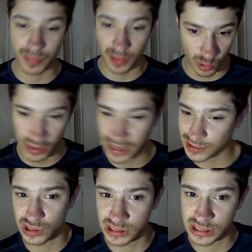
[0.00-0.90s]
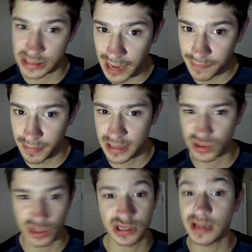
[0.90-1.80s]
you liked certain segments or
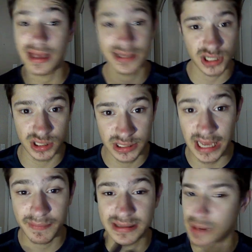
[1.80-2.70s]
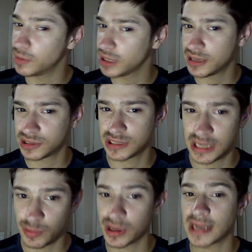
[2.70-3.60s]
you didn't like certain segments. I'm really interested to hear
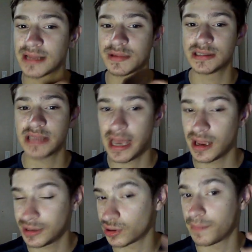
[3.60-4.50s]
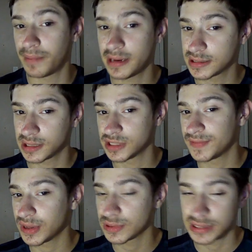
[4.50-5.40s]
what you guys have to say and your opinions on this
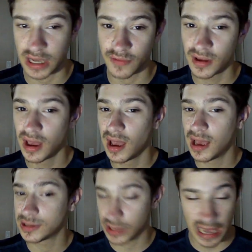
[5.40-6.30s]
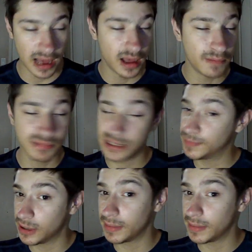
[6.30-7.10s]
video itself. So yeah, please put them in